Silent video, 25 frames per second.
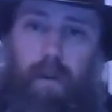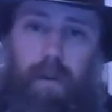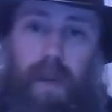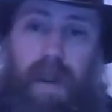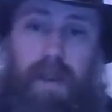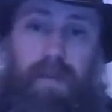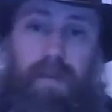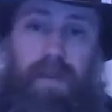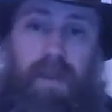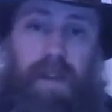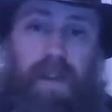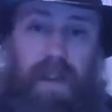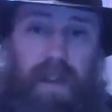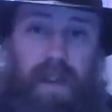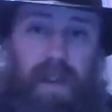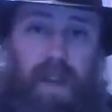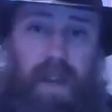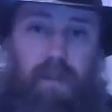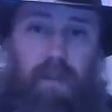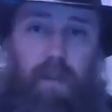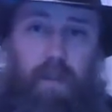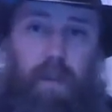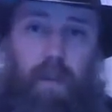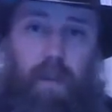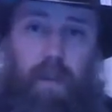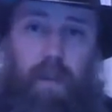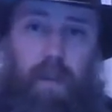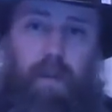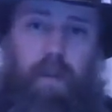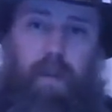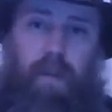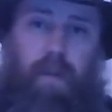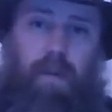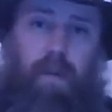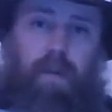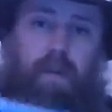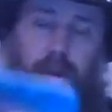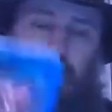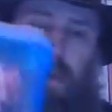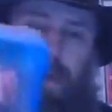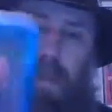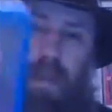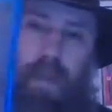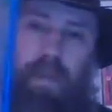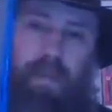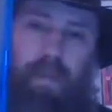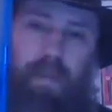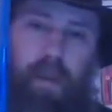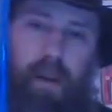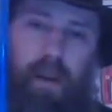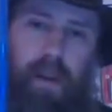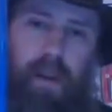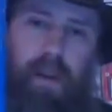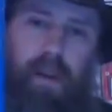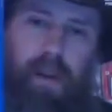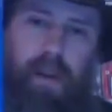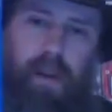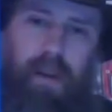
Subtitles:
We haven't done it yet, but we will be reviewing this one.